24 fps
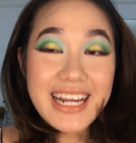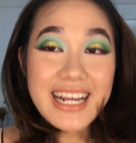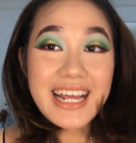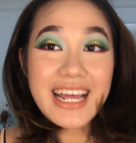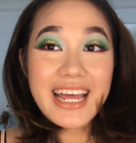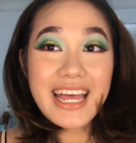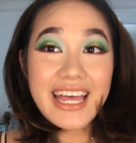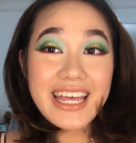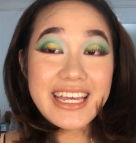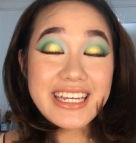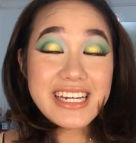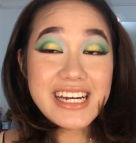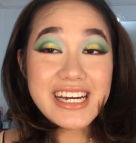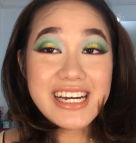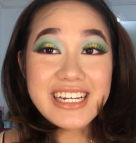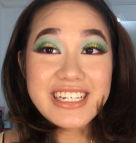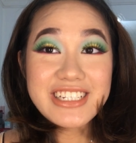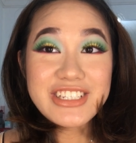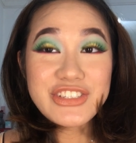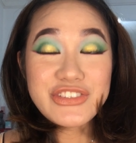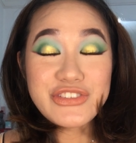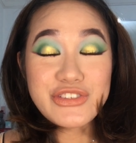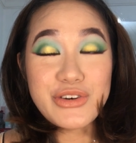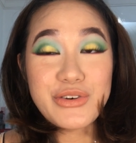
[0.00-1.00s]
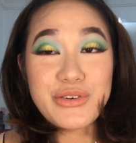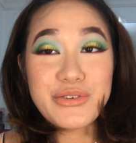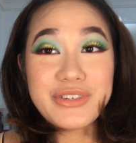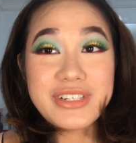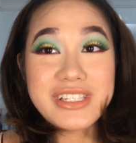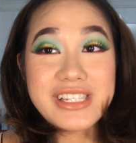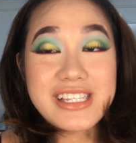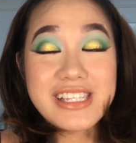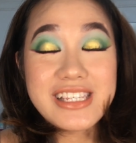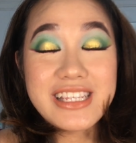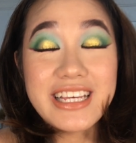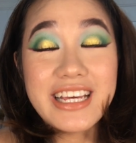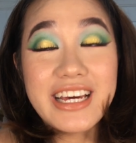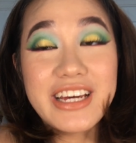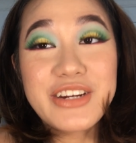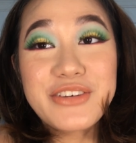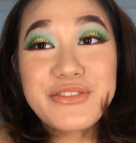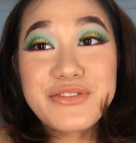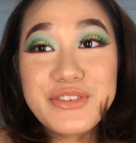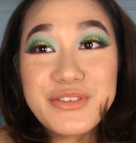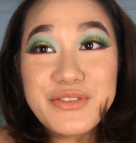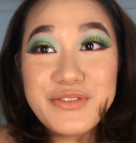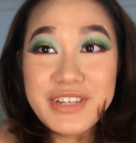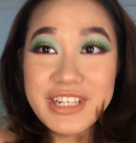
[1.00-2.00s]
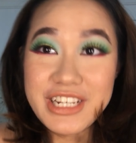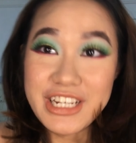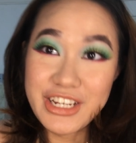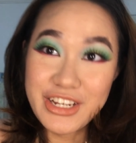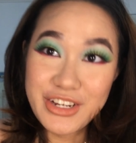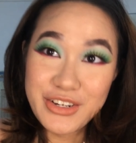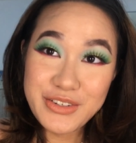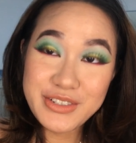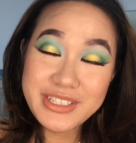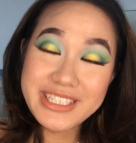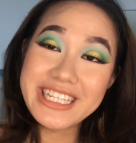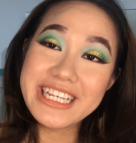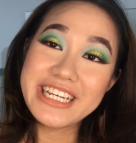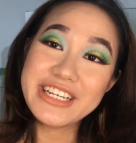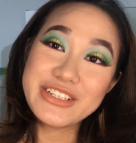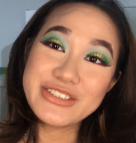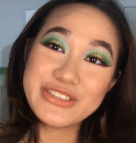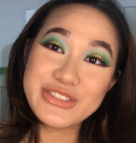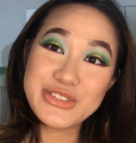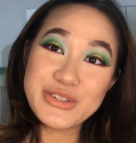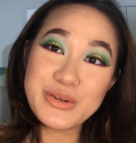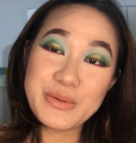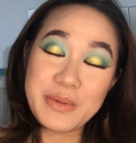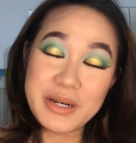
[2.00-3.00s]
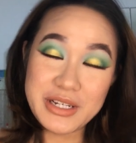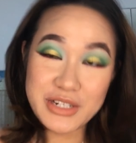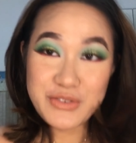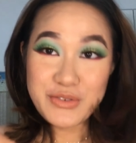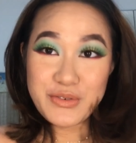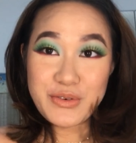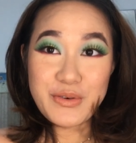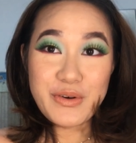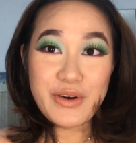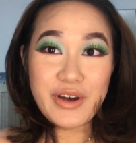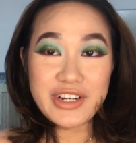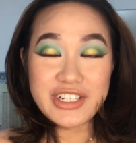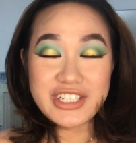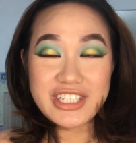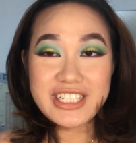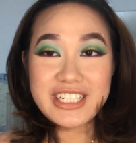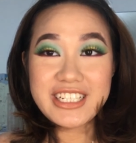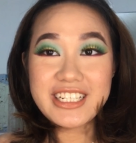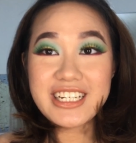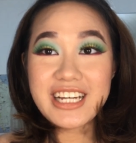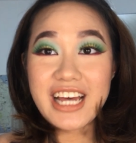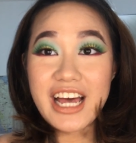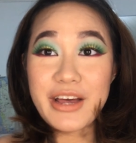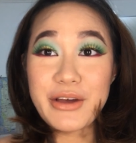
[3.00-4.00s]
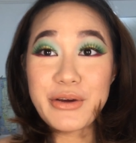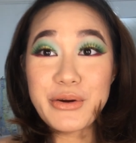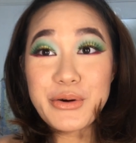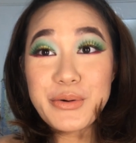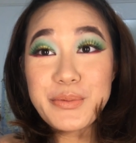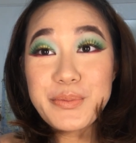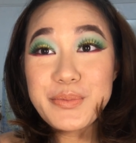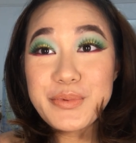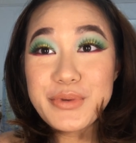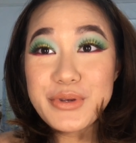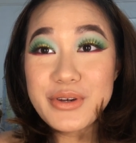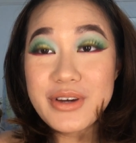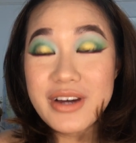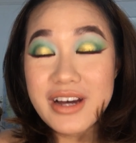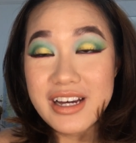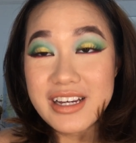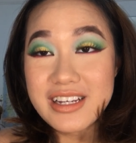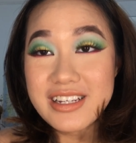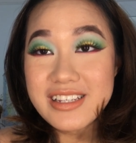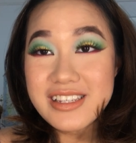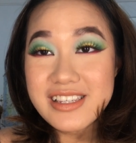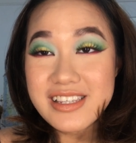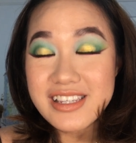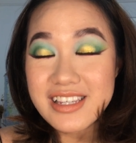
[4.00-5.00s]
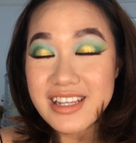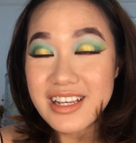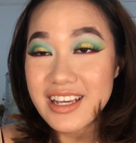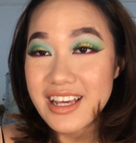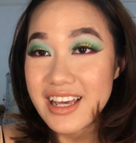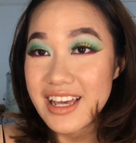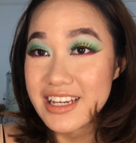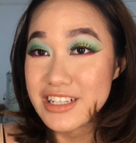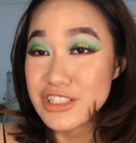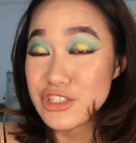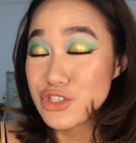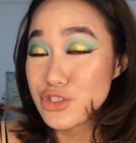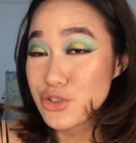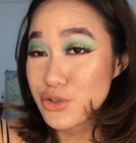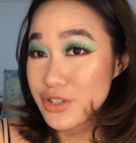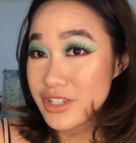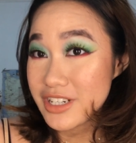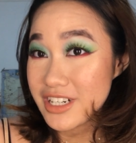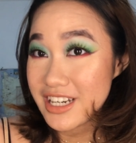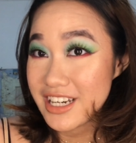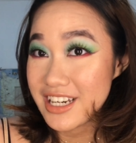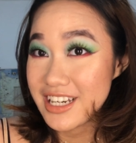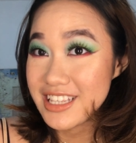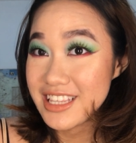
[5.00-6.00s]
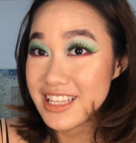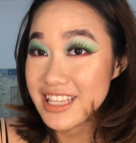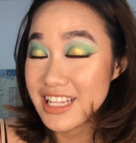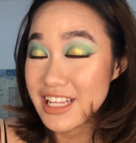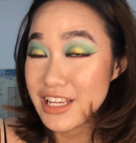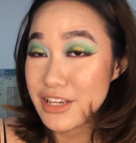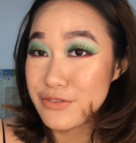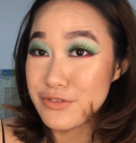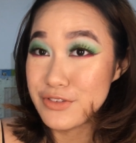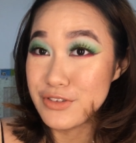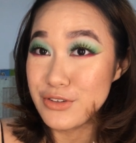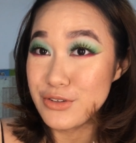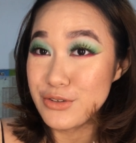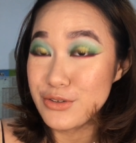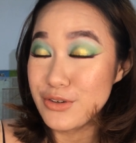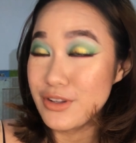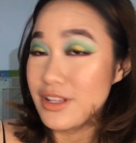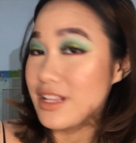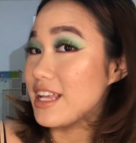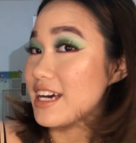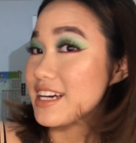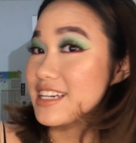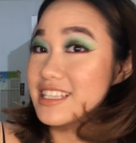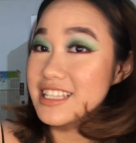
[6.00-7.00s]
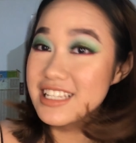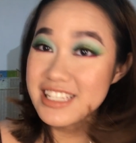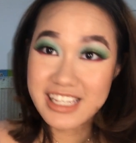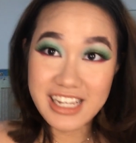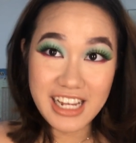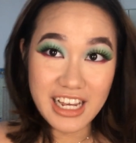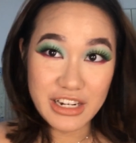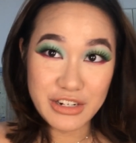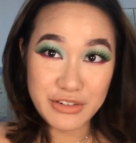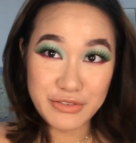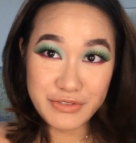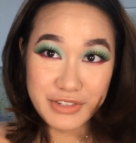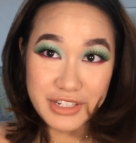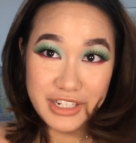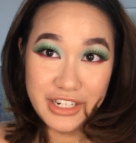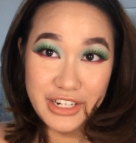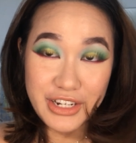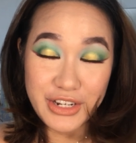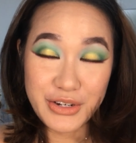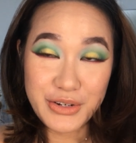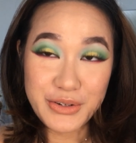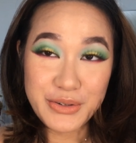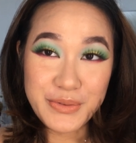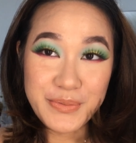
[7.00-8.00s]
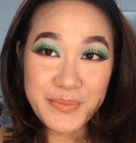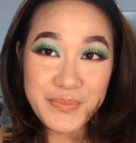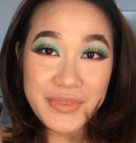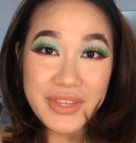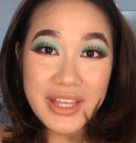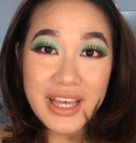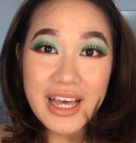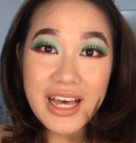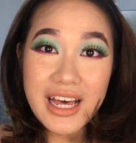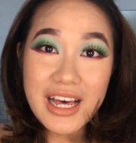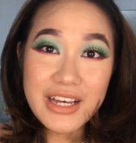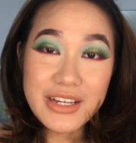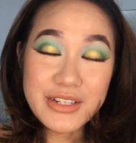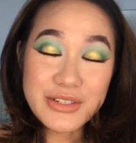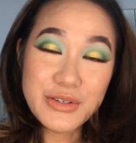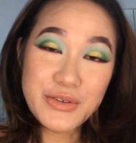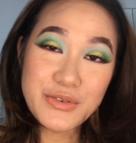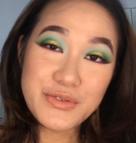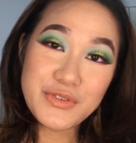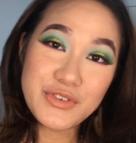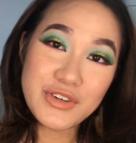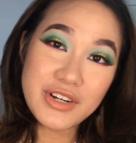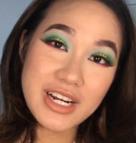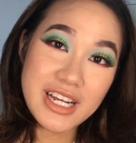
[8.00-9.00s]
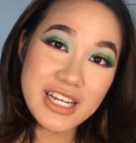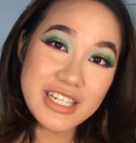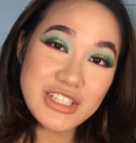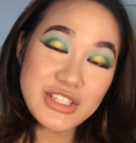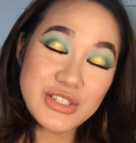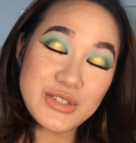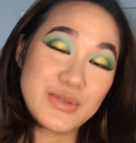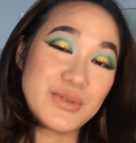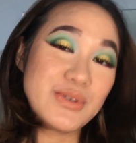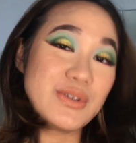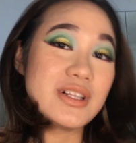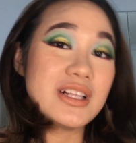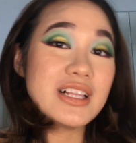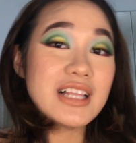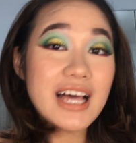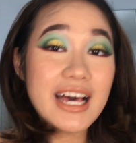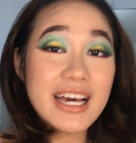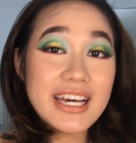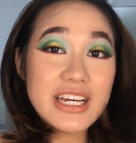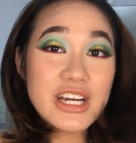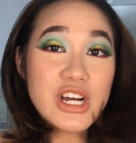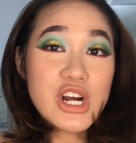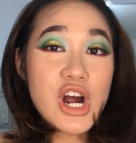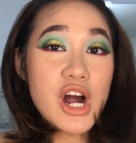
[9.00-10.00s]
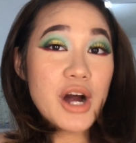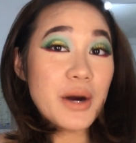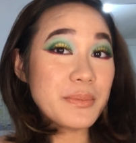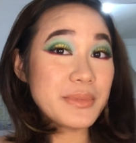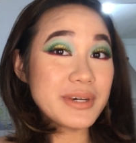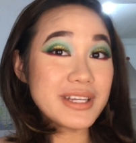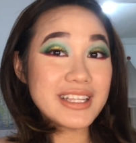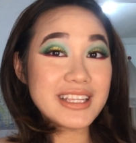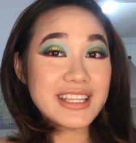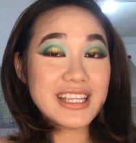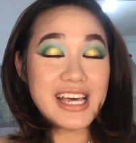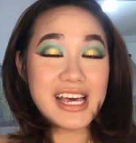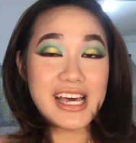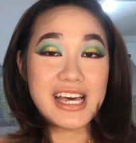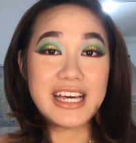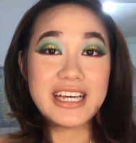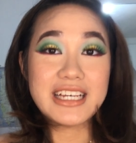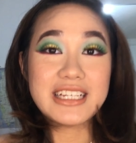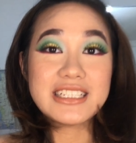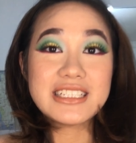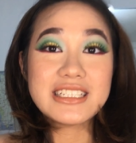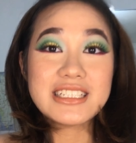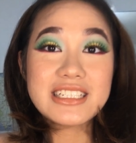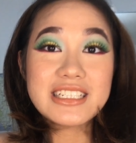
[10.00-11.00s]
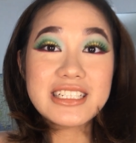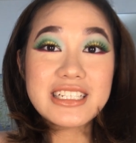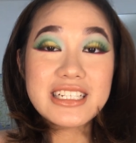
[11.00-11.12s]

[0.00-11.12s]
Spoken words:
Hey guys, so it's the end of the video. Thank you so much for watching. I hope you guys enjoyed it. If you like this kind of video, don't forget to like, comment, and